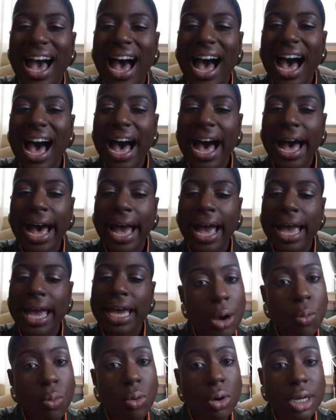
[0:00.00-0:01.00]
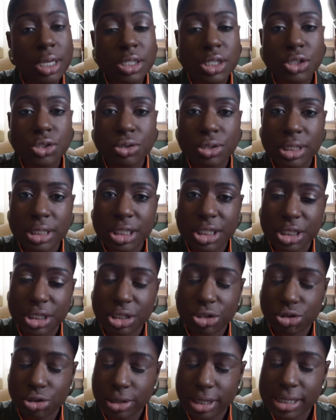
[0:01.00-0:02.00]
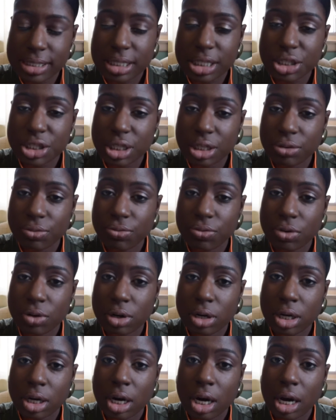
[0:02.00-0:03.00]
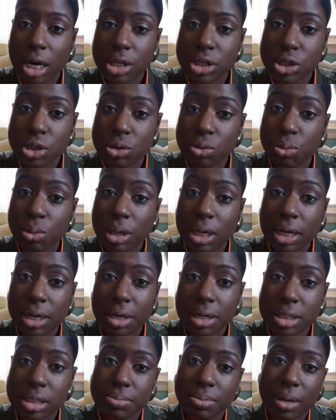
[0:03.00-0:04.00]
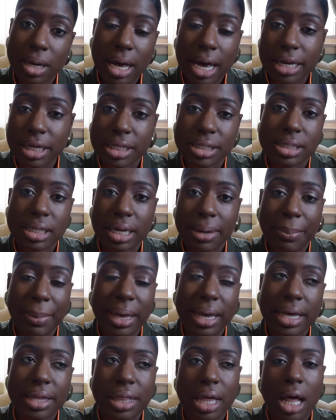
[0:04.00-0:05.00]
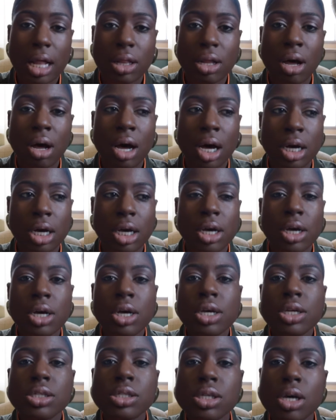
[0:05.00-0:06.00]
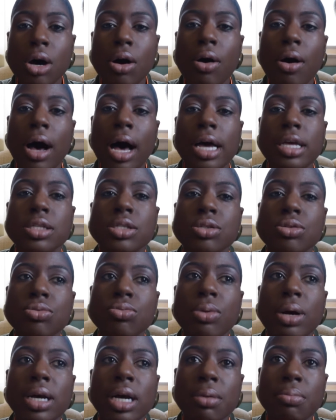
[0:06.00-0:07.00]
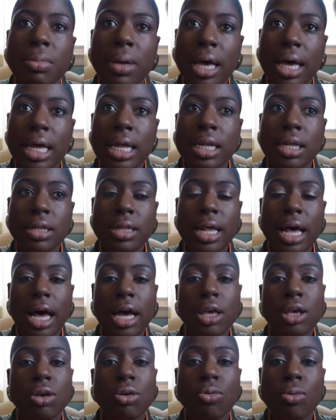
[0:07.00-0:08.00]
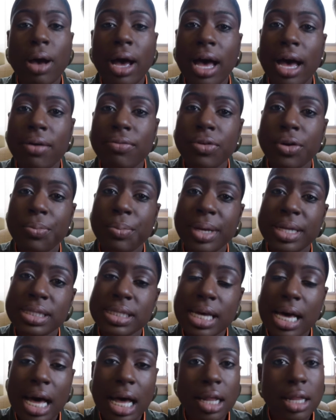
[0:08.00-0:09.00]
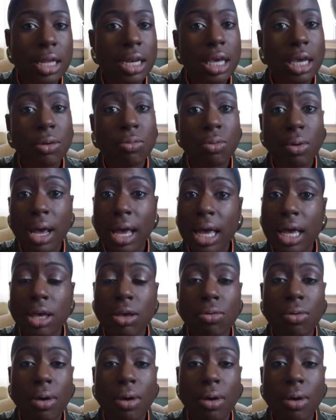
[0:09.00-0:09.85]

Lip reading: I wanted to transition for 2 years, but I just didn't make it that long. So I do recommend that you have your mentality right.